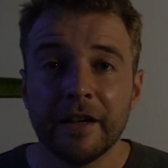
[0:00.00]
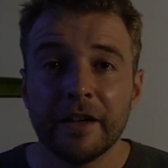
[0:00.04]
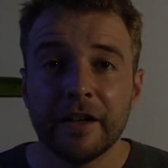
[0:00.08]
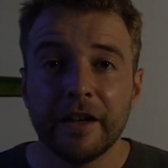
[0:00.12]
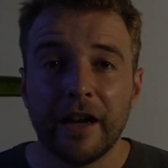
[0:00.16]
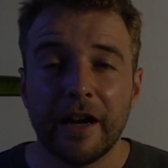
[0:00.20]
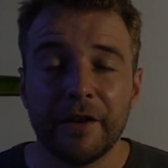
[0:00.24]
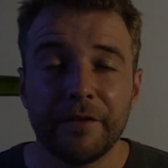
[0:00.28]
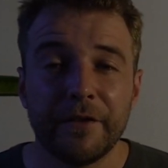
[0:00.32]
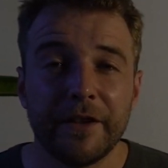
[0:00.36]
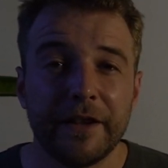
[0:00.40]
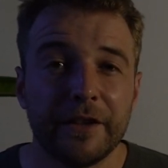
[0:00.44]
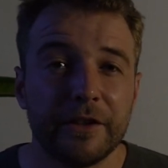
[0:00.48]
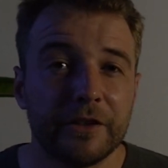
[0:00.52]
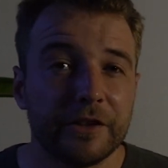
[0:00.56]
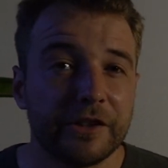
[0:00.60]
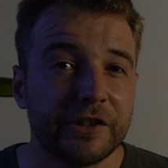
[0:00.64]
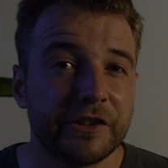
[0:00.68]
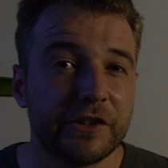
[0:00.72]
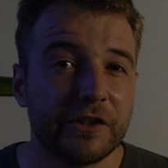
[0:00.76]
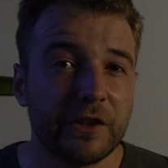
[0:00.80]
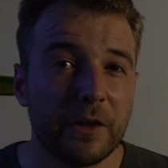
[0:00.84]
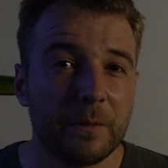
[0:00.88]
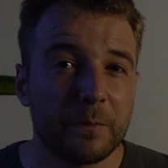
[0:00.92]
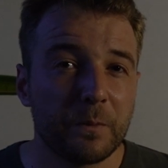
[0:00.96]
I think
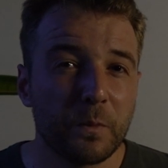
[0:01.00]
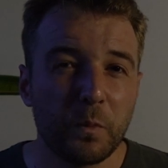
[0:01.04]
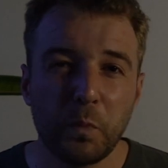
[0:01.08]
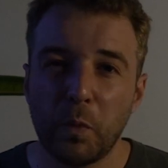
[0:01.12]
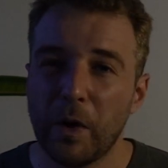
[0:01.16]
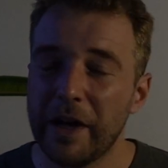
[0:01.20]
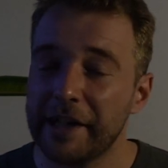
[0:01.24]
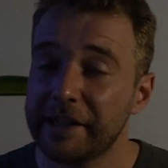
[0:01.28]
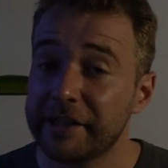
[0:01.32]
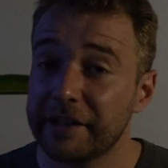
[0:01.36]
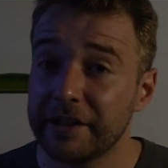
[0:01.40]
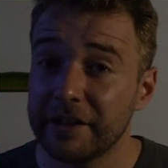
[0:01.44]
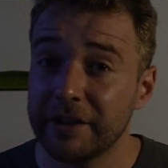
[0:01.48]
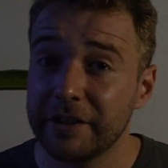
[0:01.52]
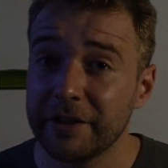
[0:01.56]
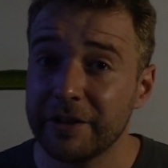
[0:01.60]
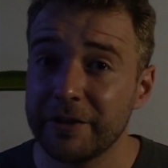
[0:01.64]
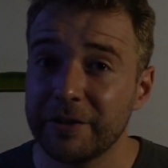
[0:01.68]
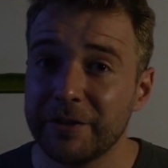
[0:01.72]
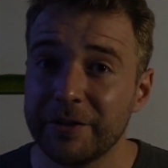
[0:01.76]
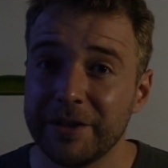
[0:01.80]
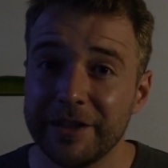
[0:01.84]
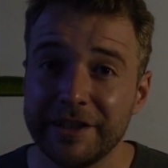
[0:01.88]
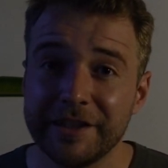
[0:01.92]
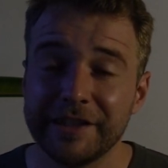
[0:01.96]
some Western
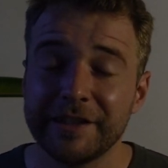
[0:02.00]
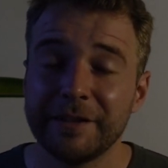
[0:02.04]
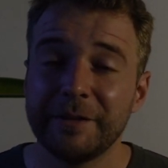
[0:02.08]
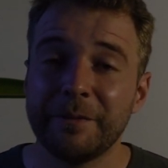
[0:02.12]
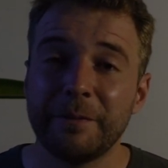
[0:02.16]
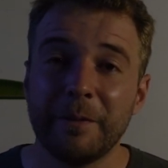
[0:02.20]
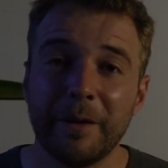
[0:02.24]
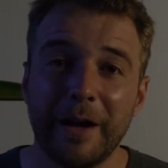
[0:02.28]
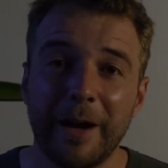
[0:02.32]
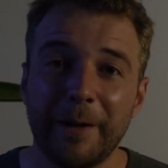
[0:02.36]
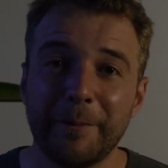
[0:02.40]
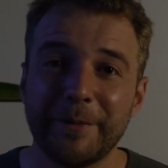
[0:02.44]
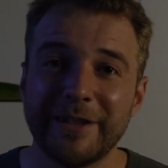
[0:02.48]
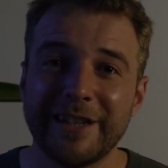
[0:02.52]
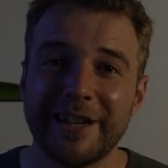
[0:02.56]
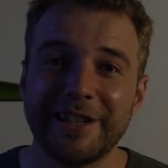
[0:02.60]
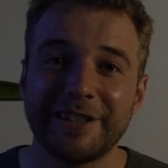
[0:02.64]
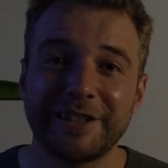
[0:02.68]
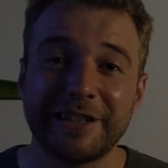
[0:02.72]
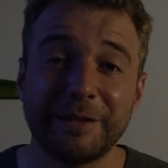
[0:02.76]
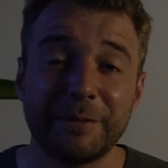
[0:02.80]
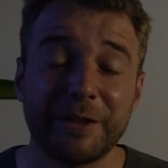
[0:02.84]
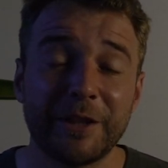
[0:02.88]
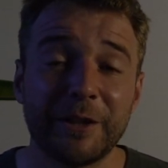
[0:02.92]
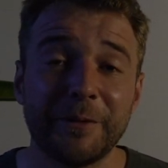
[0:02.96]
countries are
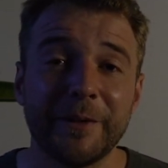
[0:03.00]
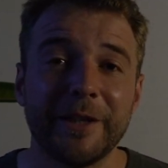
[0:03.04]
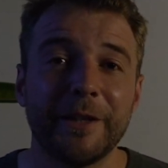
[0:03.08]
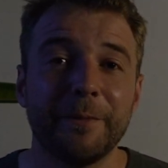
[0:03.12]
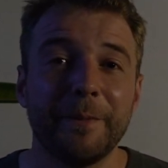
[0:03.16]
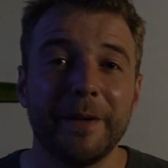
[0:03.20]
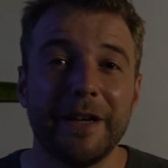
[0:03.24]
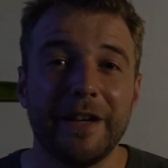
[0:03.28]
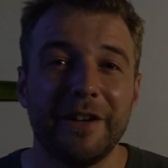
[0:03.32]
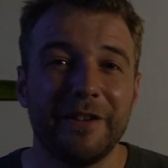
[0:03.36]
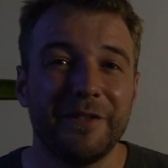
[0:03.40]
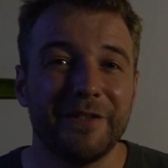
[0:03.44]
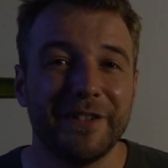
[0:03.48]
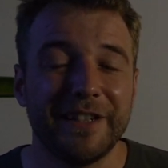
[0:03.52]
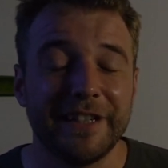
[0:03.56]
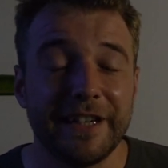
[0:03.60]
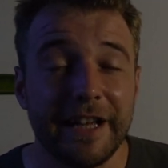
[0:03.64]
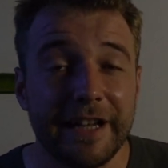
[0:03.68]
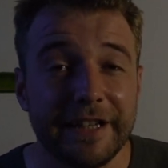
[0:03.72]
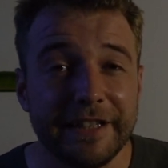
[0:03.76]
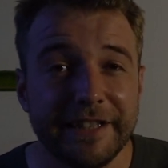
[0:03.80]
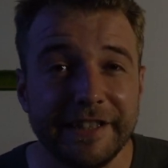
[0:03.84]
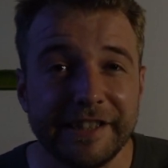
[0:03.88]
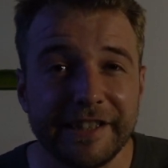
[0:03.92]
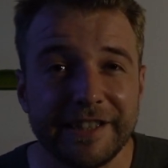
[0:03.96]
potentially becoming a bit of a
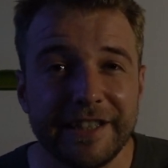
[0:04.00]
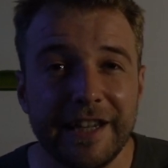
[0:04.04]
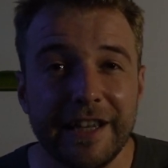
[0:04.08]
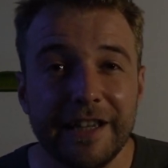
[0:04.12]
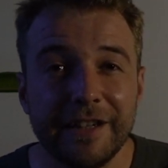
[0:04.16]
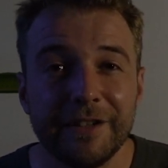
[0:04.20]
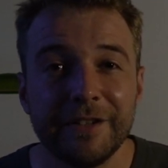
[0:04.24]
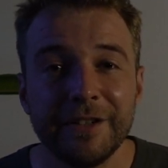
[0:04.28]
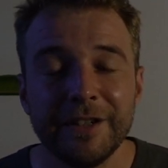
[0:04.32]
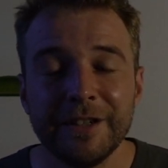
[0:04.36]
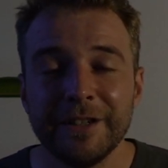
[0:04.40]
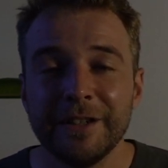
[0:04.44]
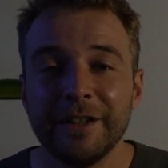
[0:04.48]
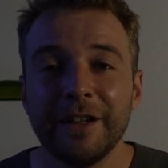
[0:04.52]
nanny state.